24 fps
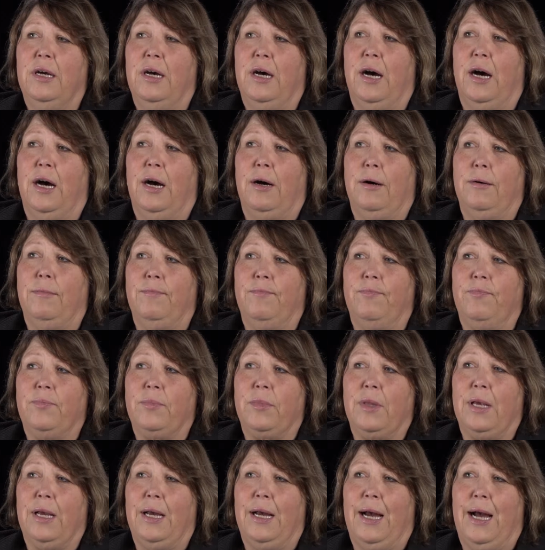um,
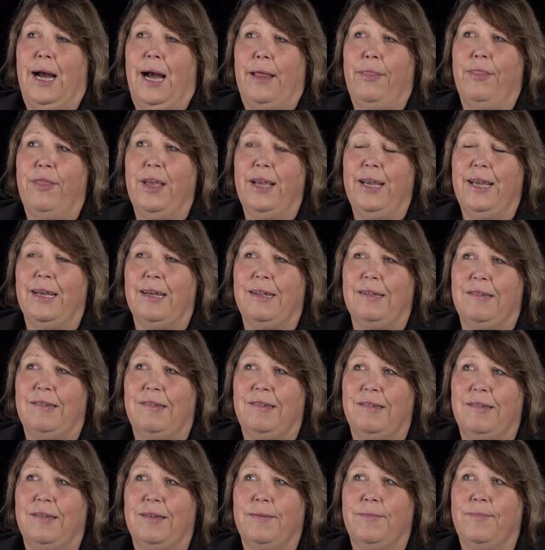I think
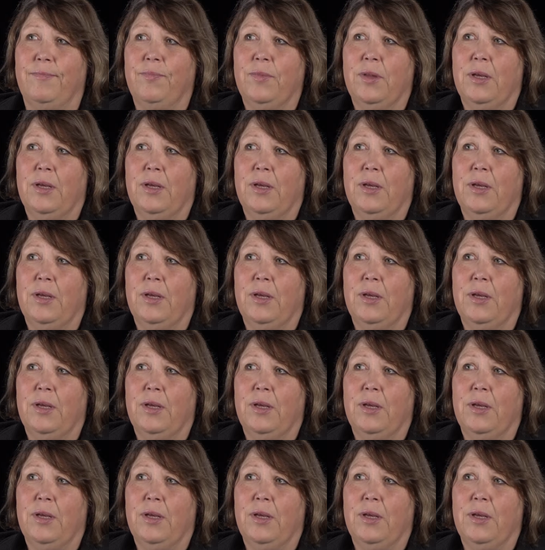it's